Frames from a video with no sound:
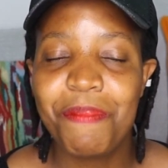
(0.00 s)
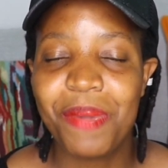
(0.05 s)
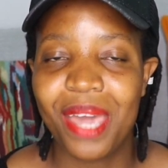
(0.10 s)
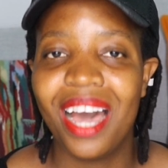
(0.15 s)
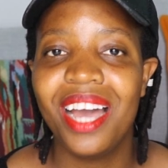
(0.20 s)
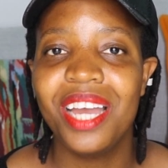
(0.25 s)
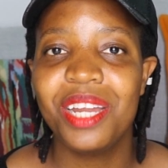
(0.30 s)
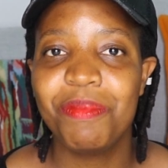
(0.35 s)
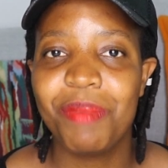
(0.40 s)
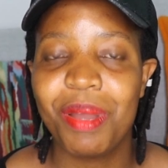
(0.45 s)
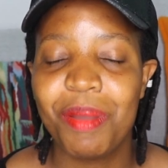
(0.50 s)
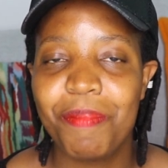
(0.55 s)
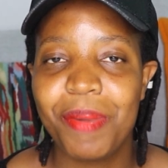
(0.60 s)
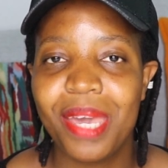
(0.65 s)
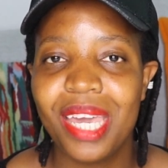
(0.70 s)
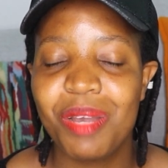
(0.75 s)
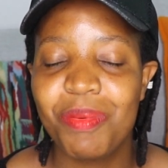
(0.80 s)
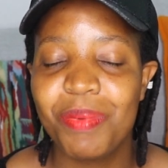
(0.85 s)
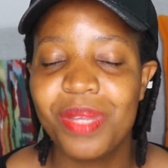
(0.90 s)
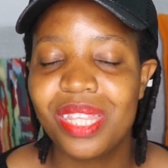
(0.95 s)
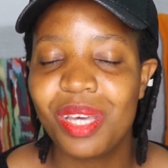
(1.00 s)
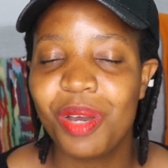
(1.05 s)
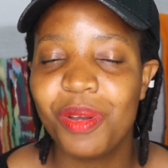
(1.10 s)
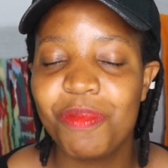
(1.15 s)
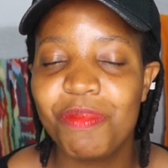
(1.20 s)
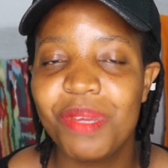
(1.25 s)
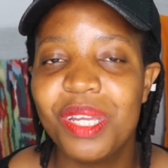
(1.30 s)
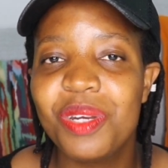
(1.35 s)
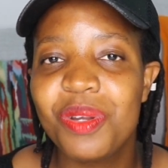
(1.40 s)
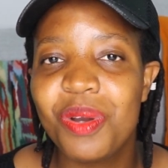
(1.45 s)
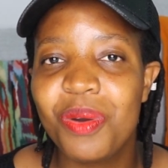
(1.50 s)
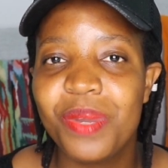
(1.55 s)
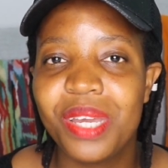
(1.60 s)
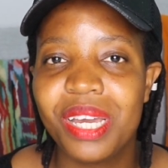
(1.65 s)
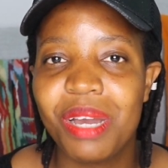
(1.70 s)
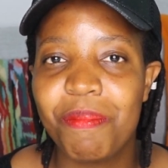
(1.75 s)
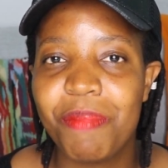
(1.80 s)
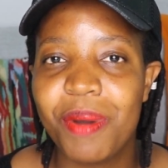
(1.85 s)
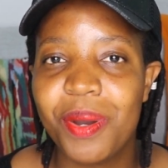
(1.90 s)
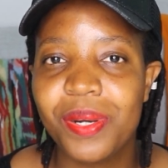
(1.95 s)
behind my back without me
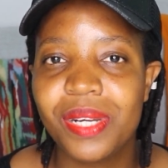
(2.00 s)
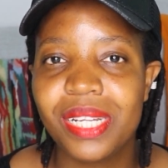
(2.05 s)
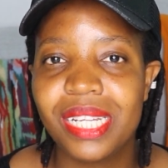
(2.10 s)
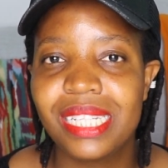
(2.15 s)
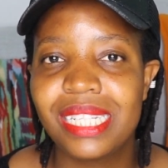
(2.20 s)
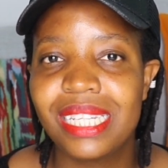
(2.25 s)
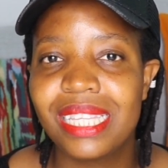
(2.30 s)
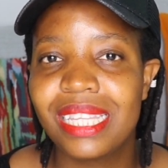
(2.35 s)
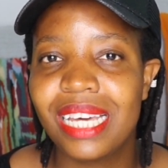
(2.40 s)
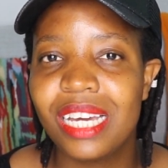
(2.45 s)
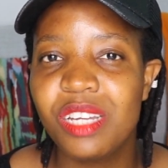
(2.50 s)
knowing about it.